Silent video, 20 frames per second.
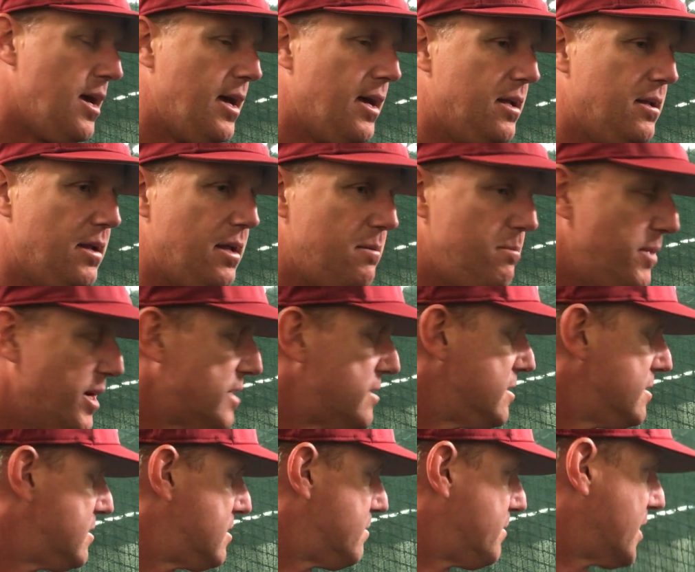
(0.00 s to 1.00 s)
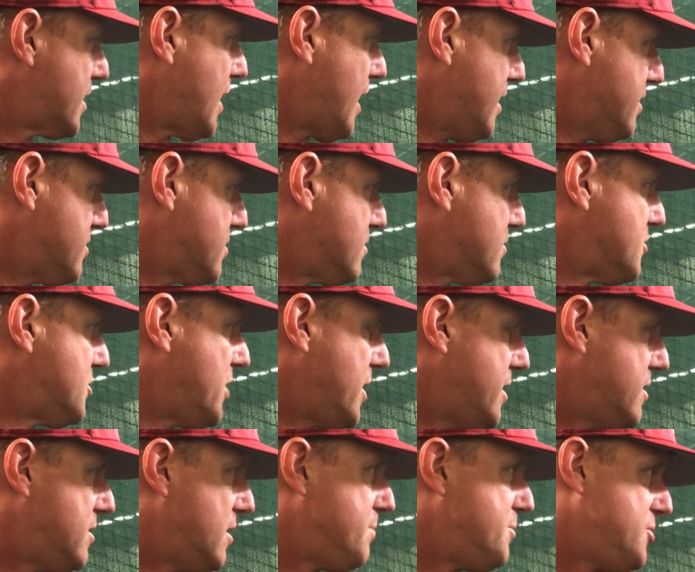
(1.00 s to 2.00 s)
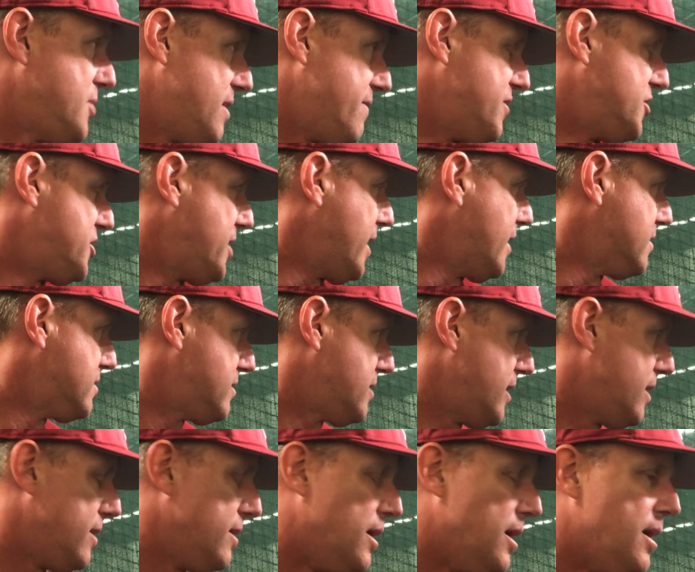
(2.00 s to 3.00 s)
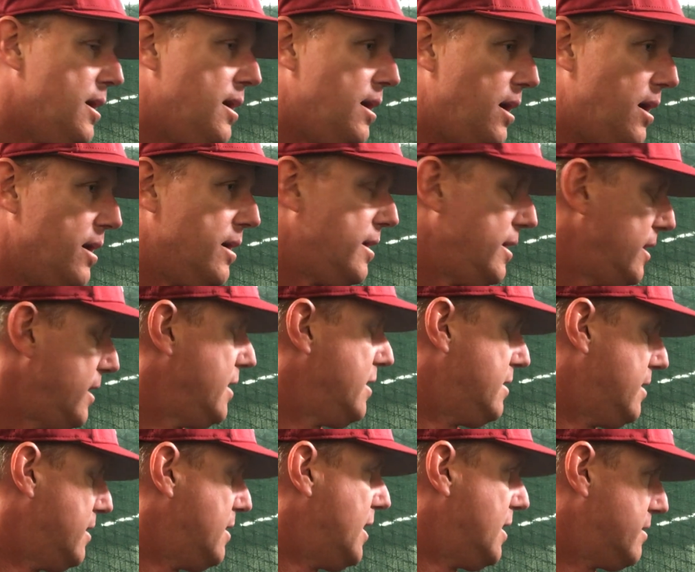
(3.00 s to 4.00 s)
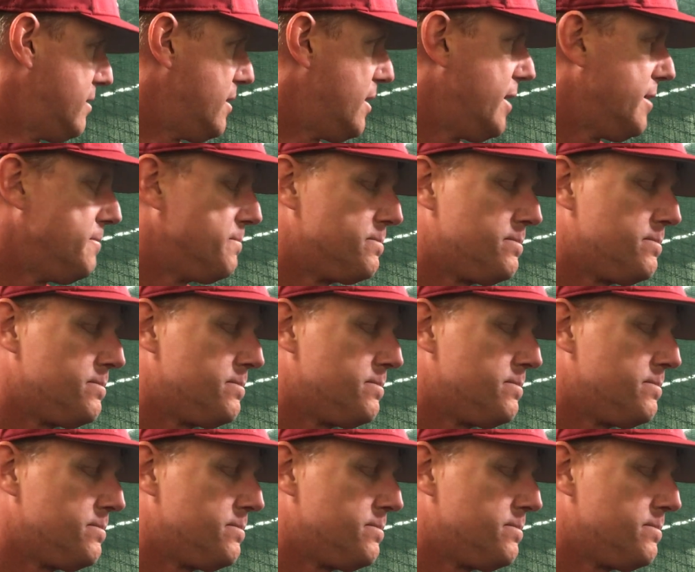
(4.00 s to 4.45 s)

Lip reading: and then mix in some occasional changeups, you have a chance. And he did that tonight.